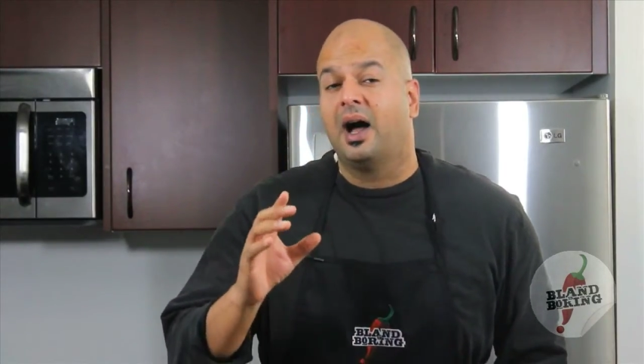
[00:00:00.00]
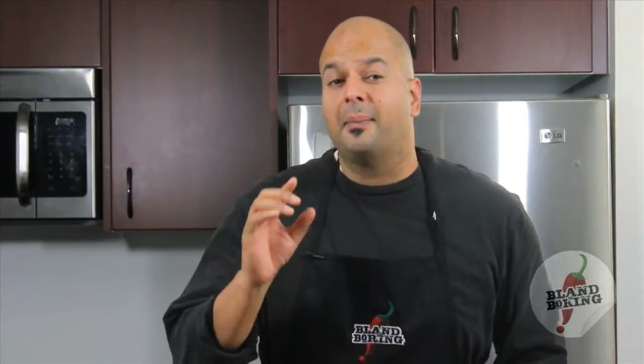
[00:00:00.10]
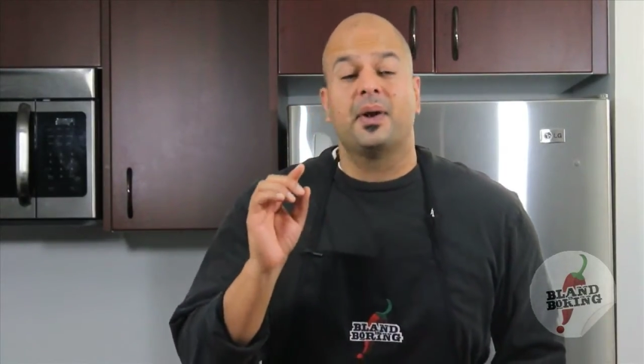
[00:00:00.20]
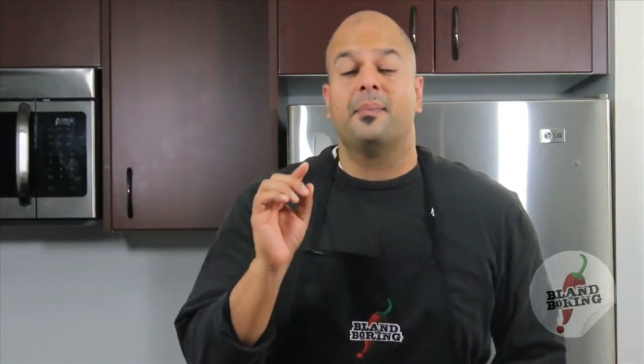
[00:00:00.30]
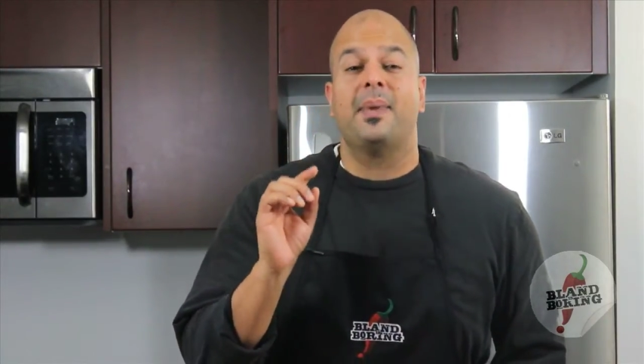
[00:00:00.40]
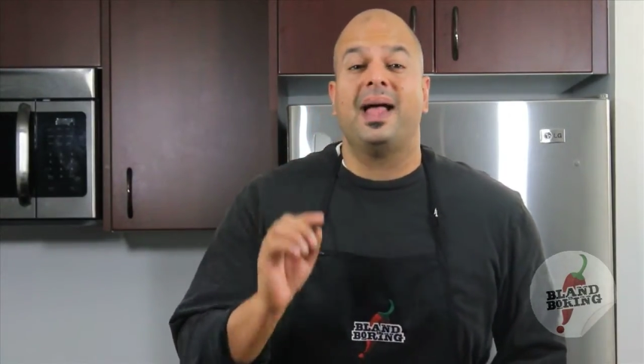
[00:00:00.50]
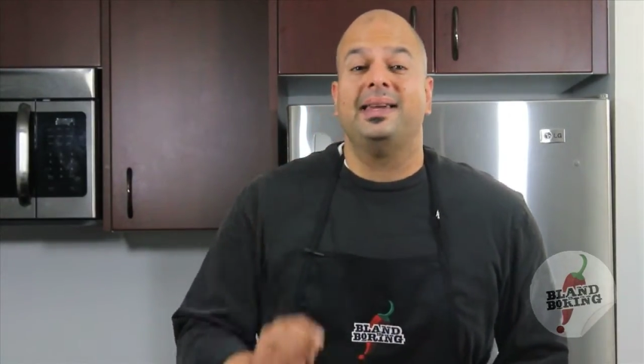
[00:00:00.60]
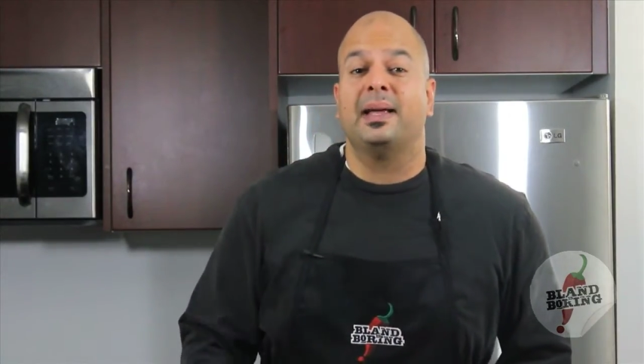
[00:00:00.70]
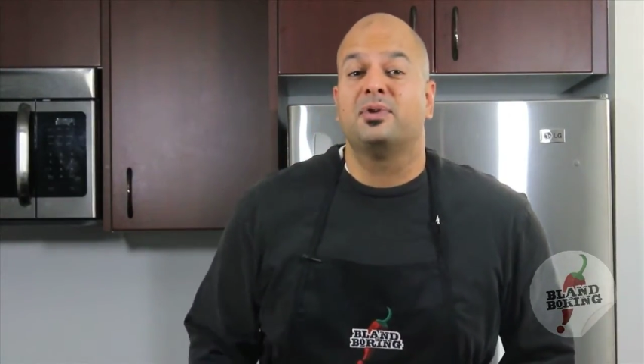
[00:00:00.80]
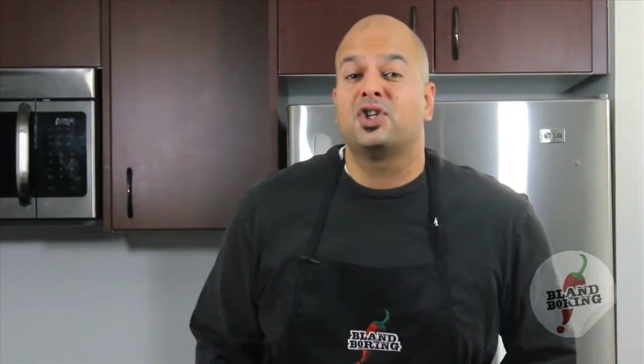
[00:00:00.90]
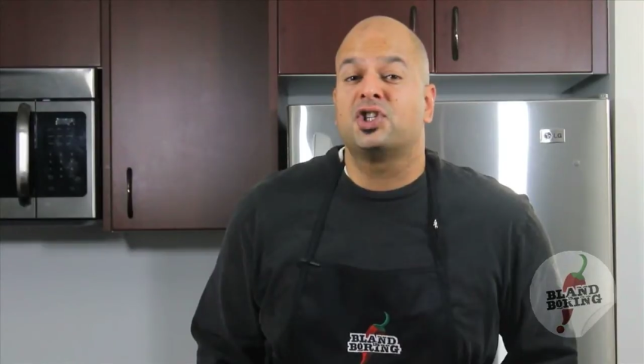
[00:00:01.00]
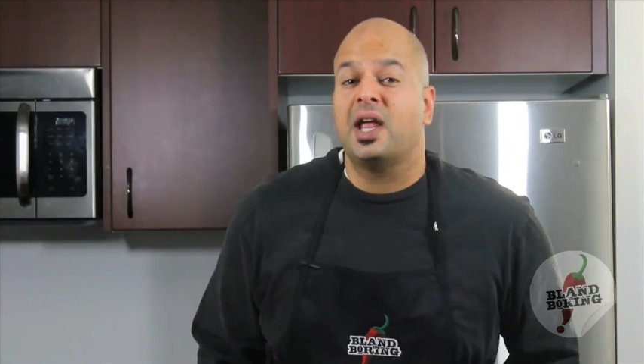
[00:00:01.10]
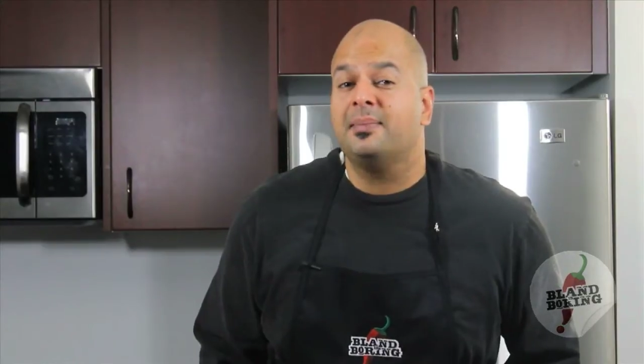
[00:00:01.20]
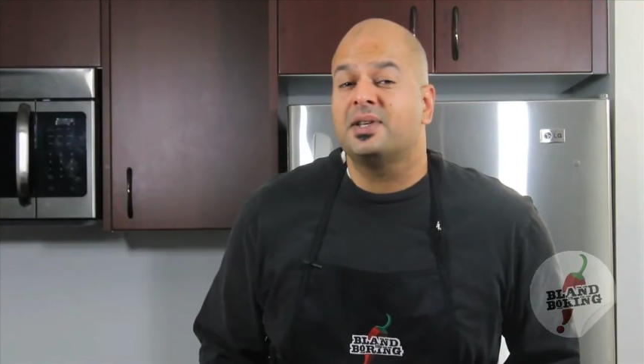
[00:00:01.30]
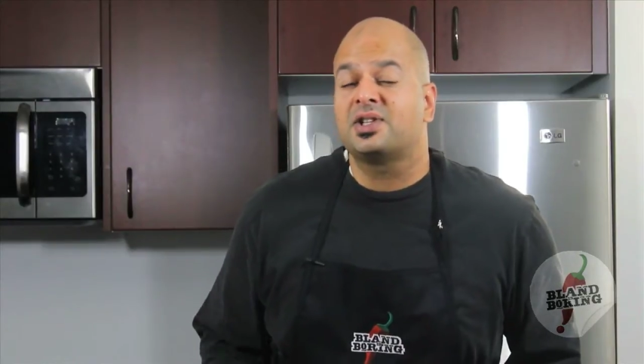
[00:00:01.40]
about a man named
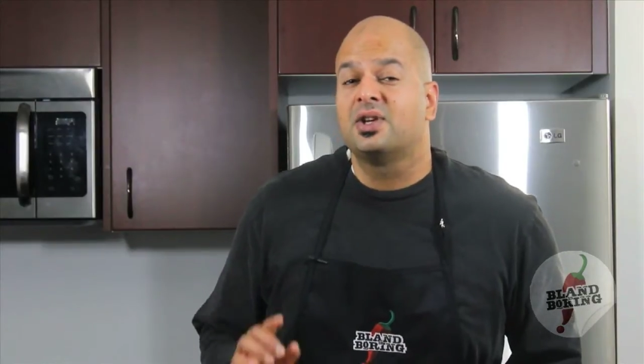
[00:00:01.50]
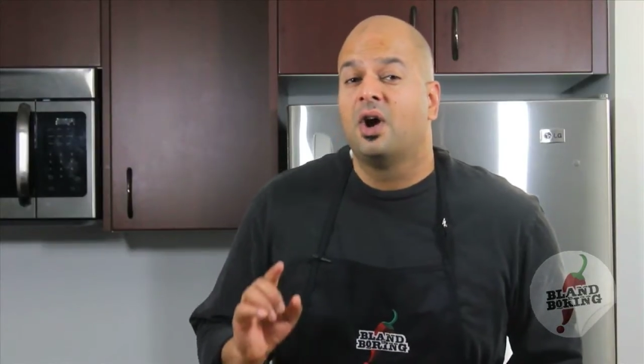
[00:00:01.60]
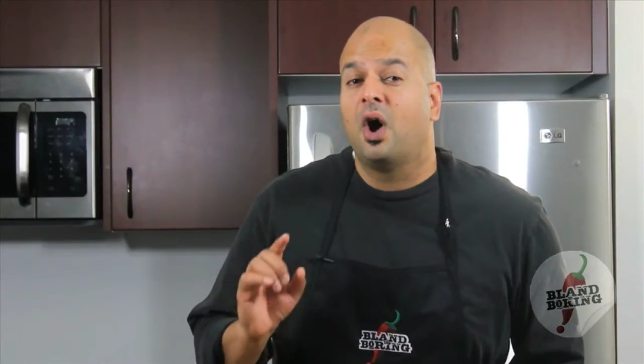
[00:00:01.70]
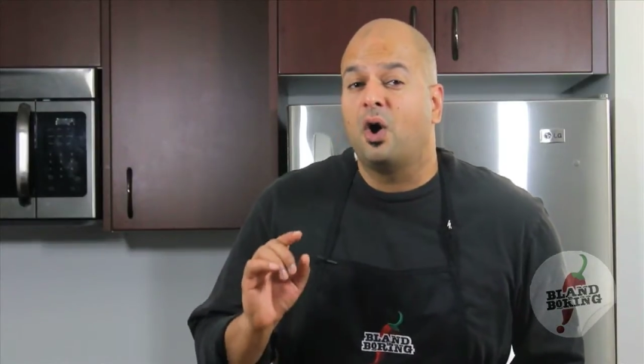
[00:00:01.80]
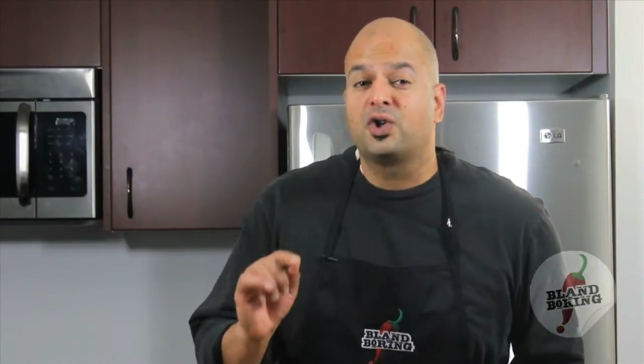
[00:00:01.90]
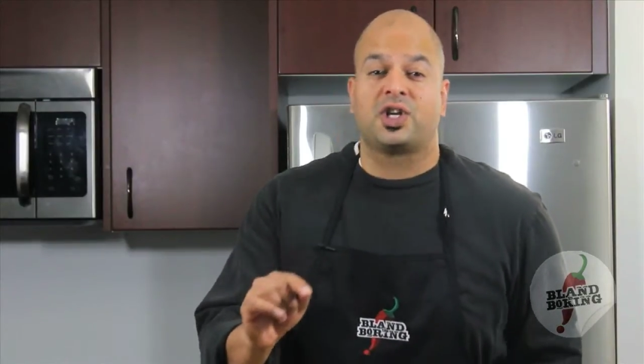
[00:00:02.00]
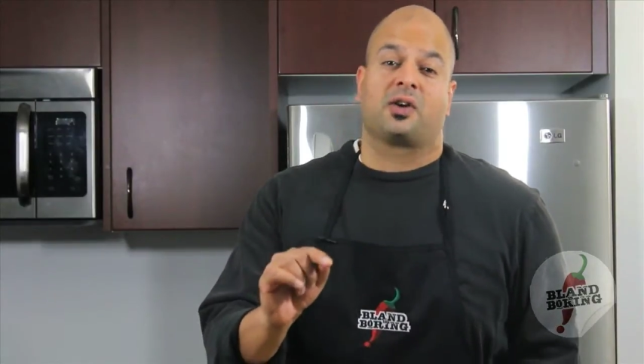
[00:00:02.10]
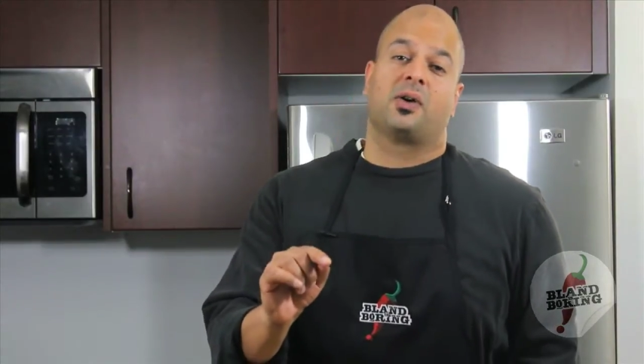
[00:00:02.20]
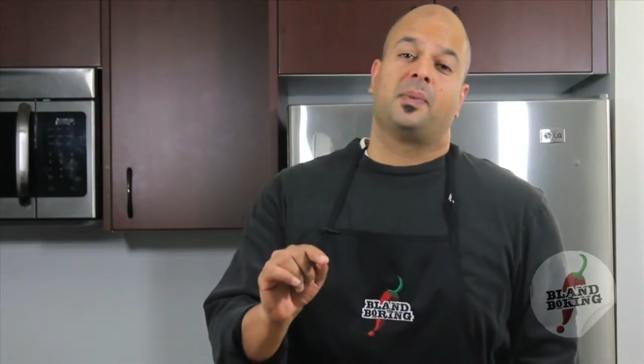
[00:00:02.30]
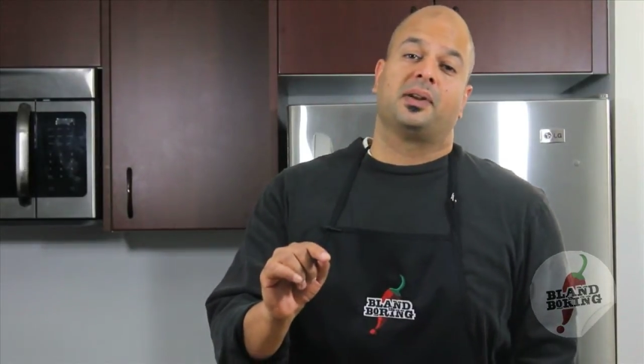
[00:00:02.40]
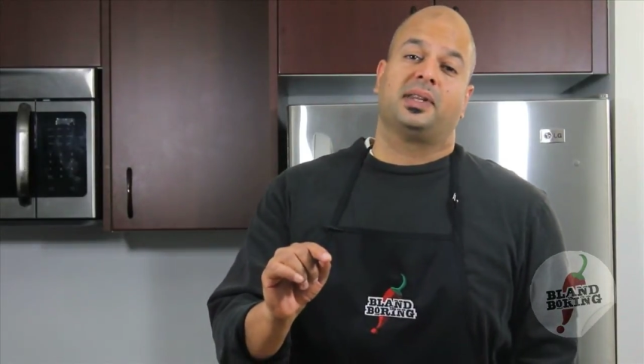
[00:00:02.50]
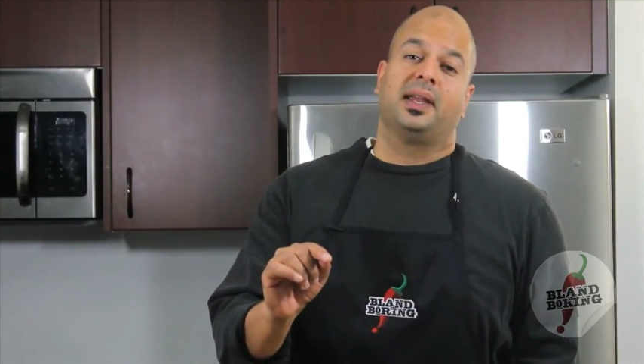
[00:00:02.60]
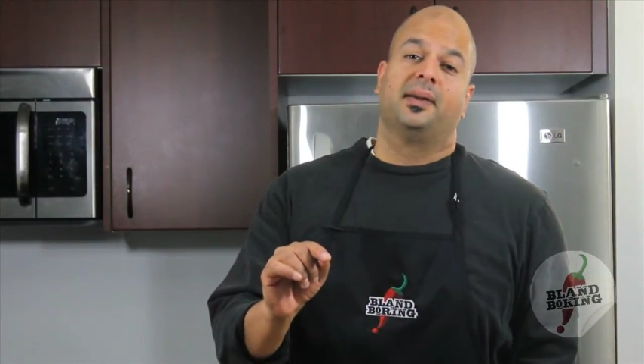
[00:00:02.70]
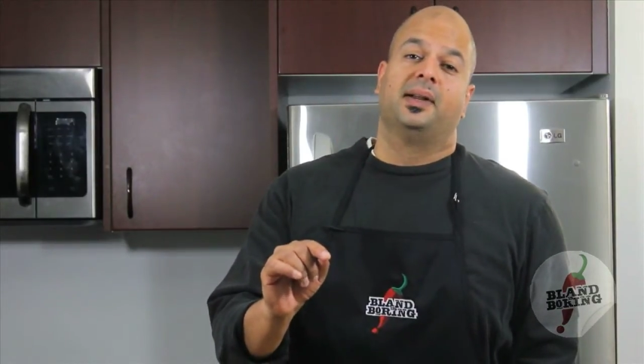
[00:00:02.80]
Seamus Ochakrabarti.